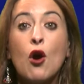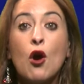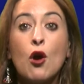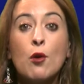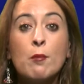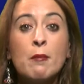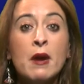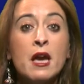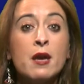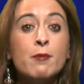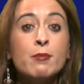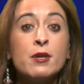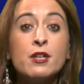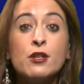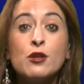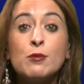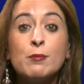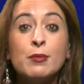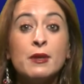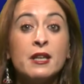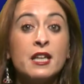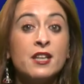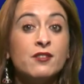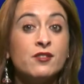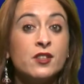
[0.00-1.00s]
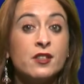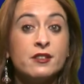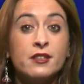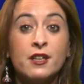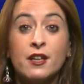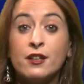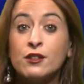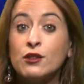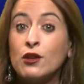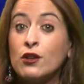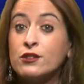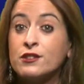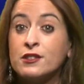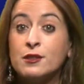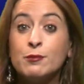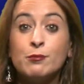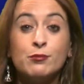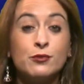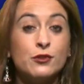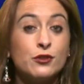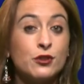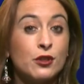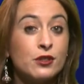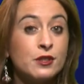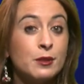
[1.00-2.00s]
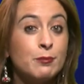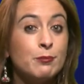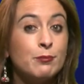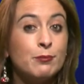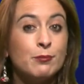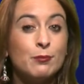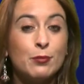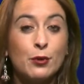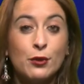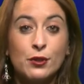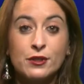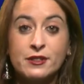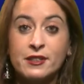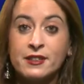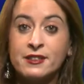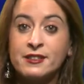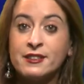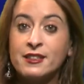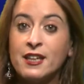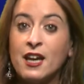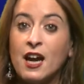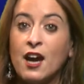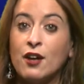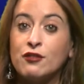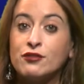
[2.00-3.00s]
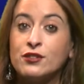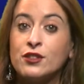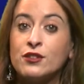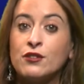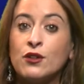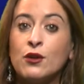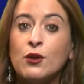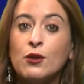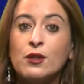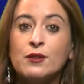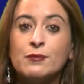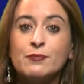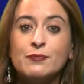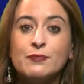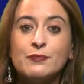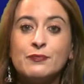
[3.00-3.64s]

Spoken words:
Or maybe you believe that they are not so important after all.